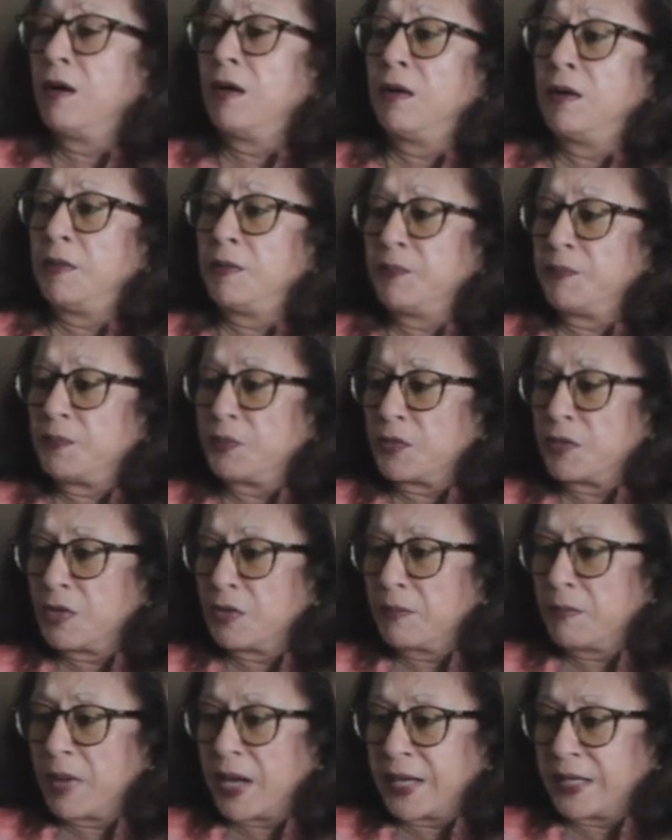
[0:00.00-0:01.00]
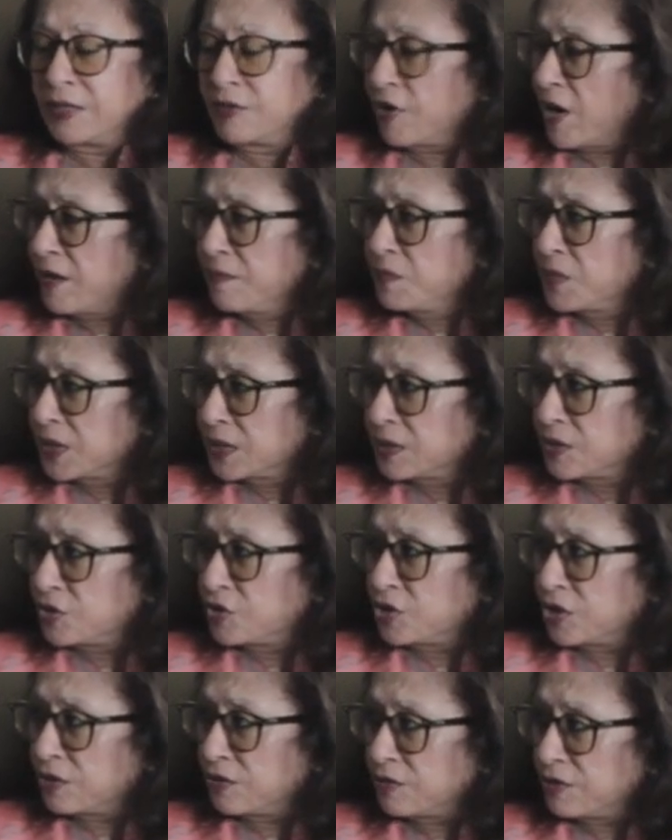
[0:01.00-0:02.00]
My
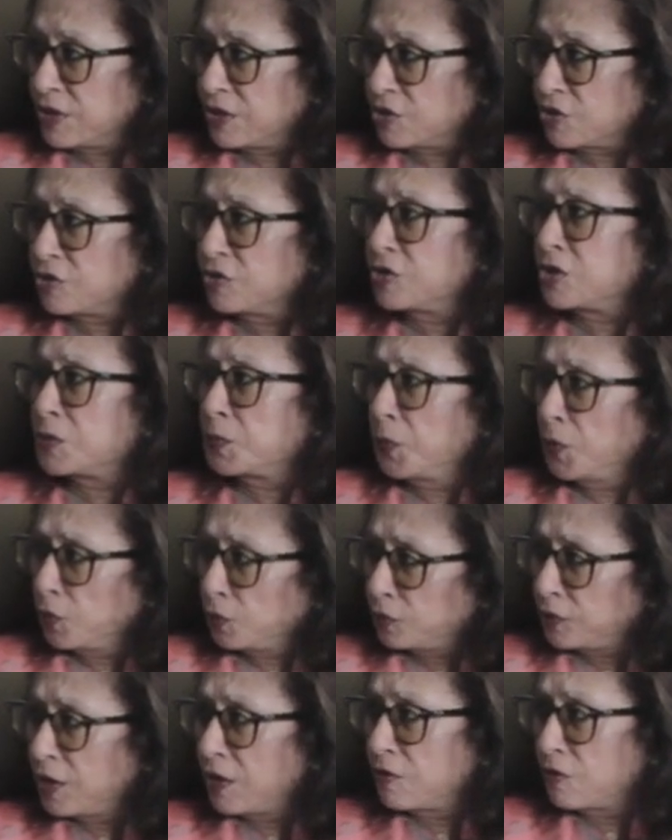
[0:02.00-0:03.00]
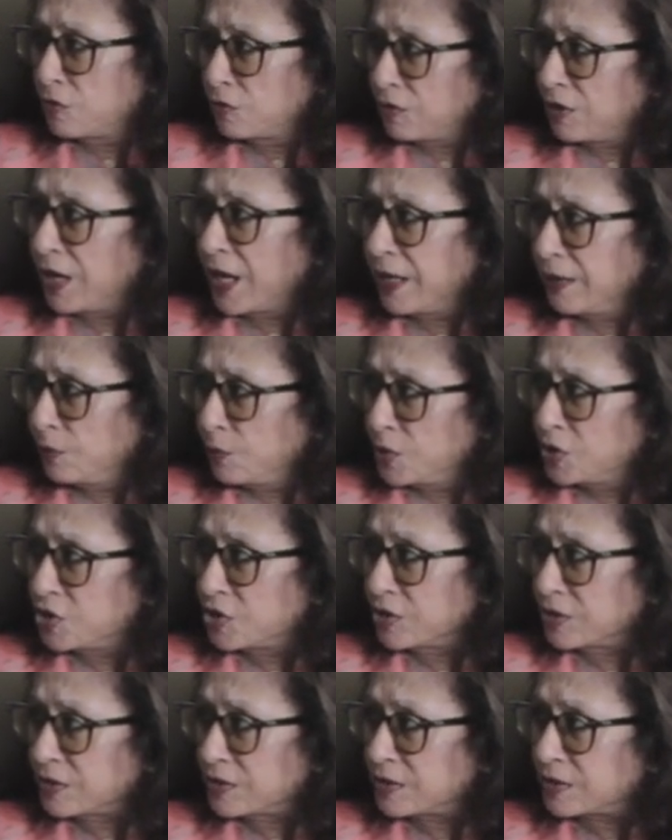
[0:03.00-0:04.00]
grandmother's generation spoke their own
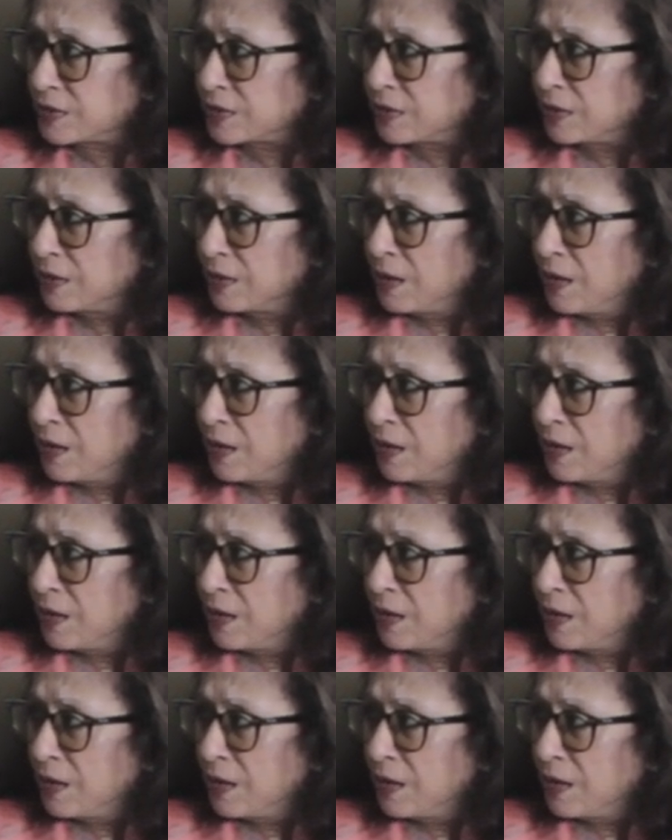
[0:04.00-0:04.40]
languages.